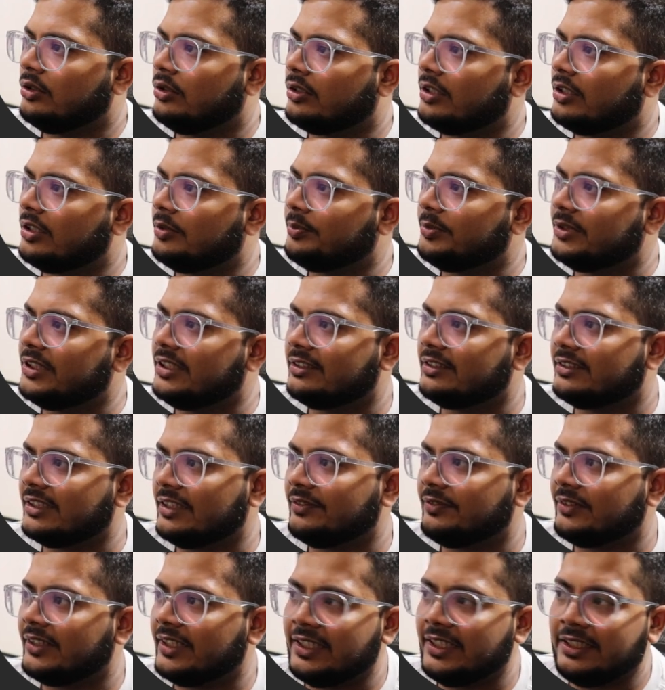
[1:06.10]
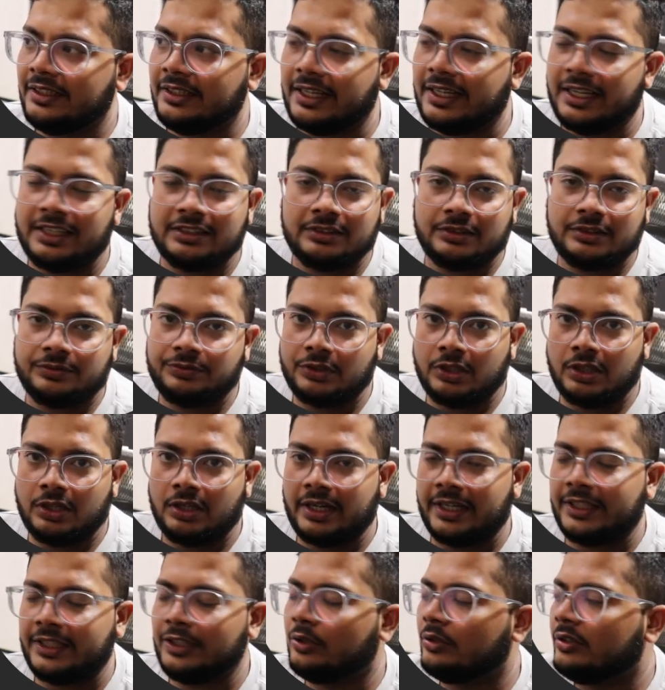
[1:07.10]
ps-a. As of now I
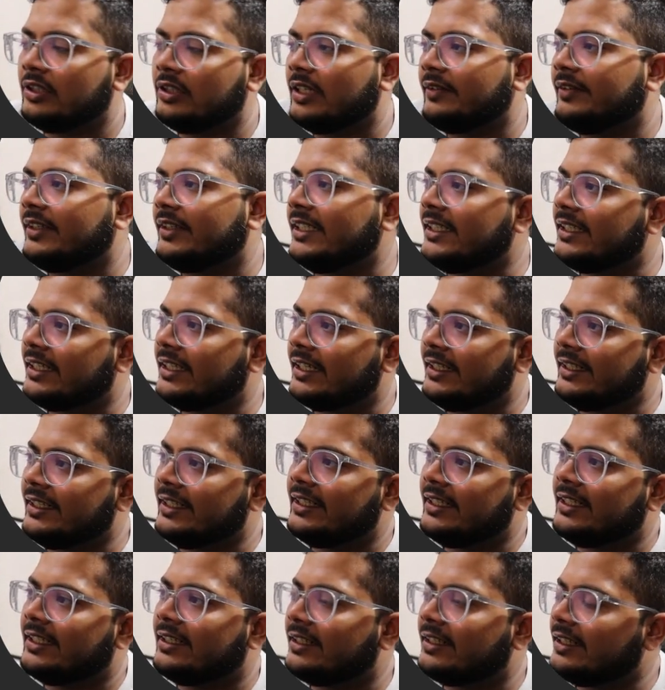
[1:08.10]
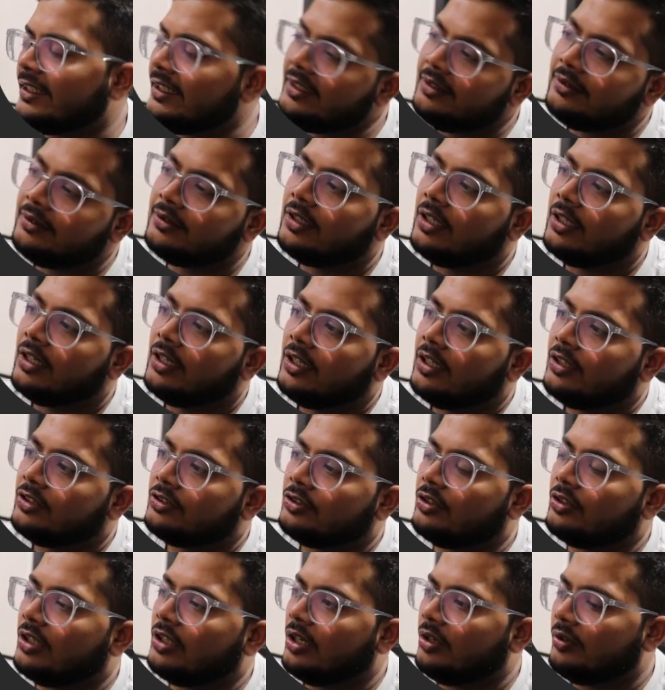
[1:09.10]
don't have any container running, so
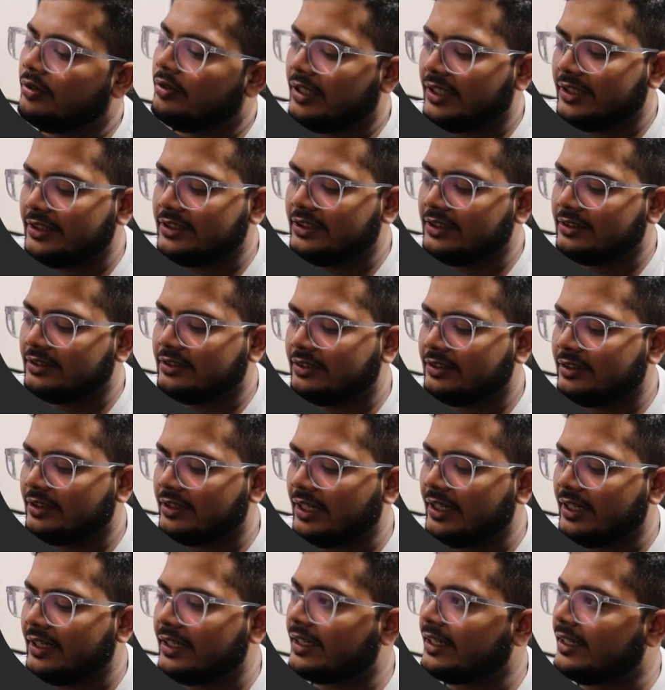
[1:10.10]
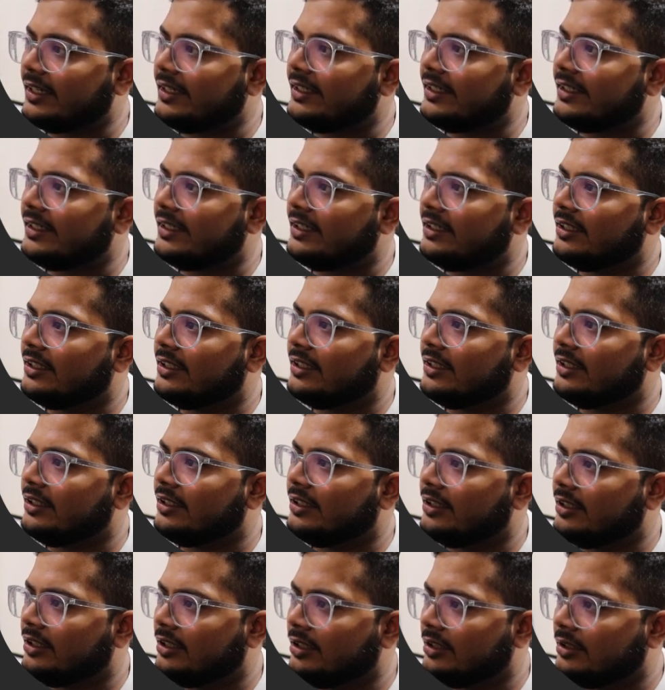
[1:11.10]
now let's just run a container.
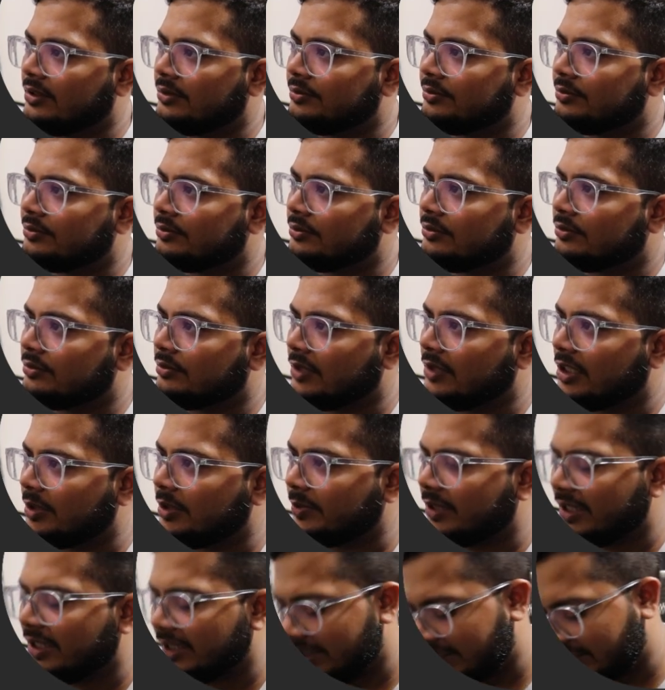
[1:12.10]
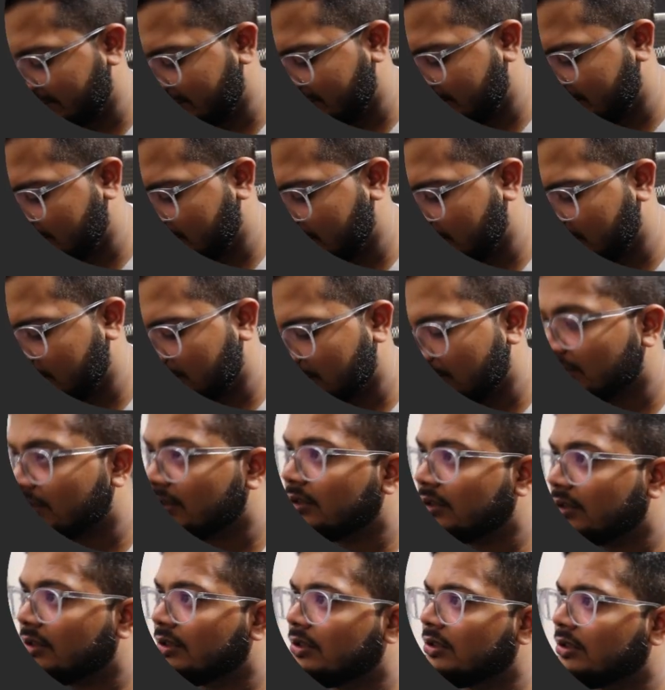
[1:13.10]
My bad.
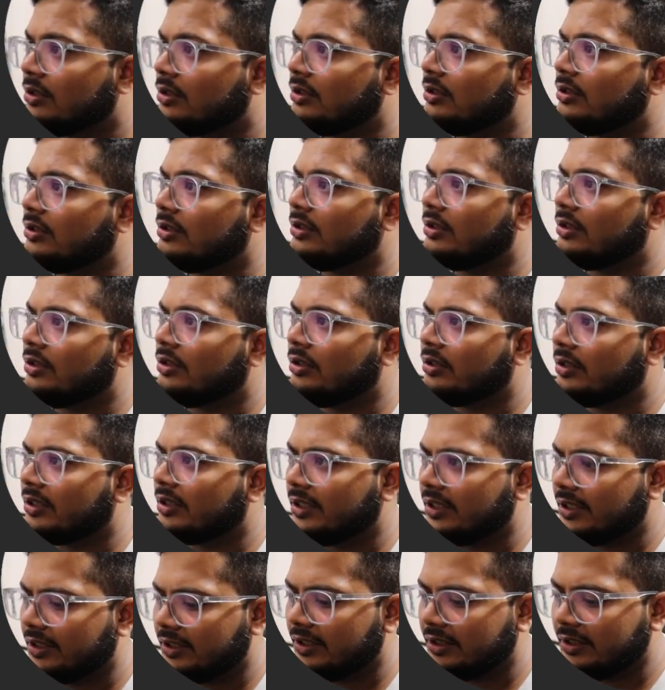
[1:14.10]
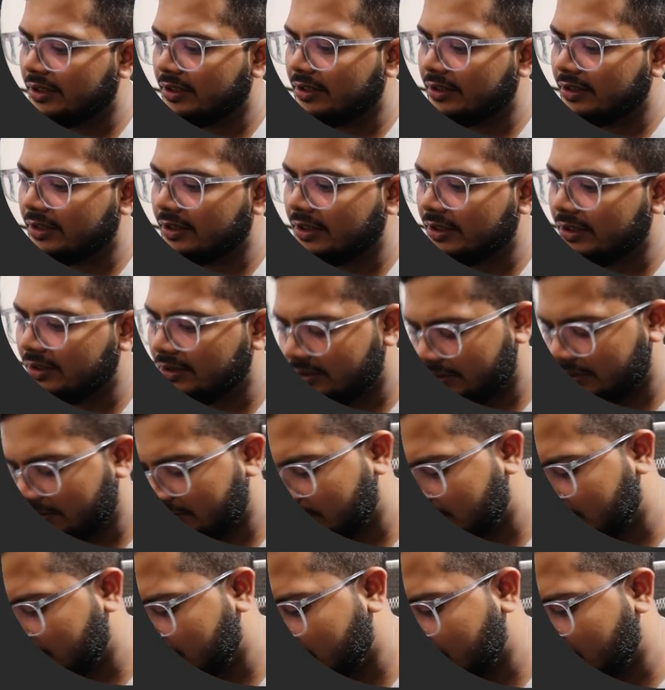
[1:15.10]
Docker run
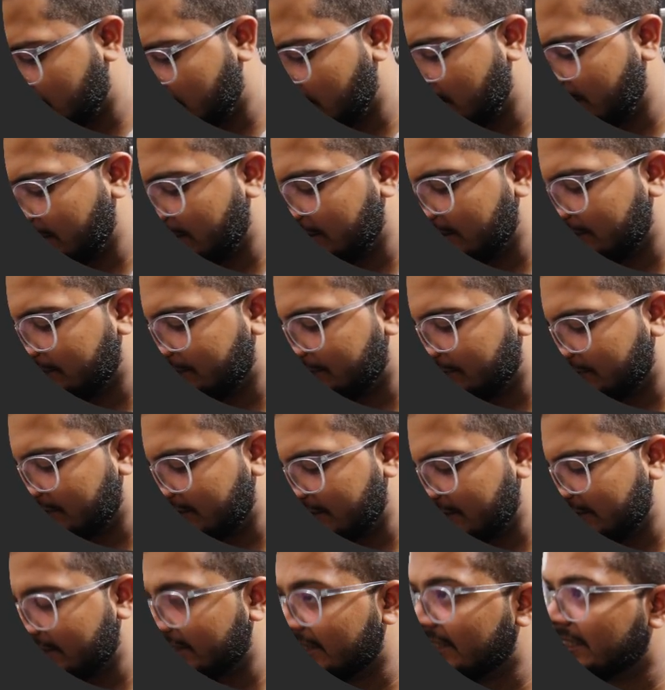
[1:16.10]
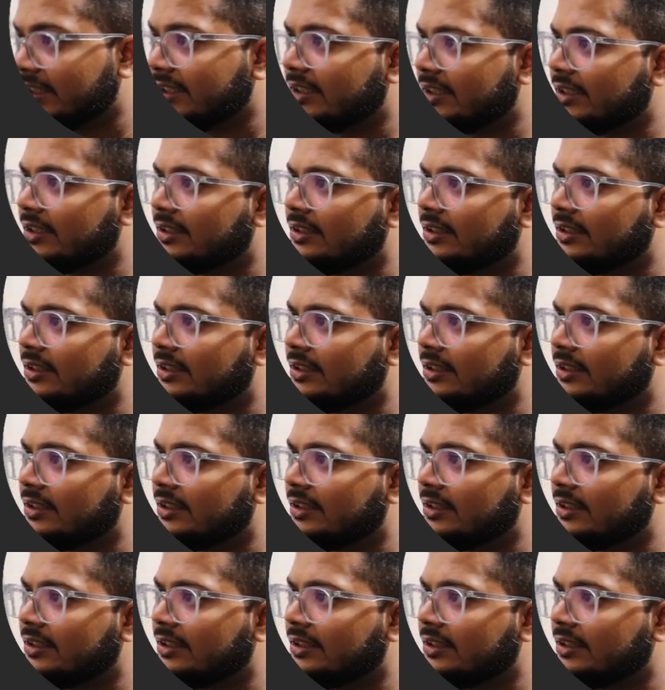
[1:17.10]
hyphen d,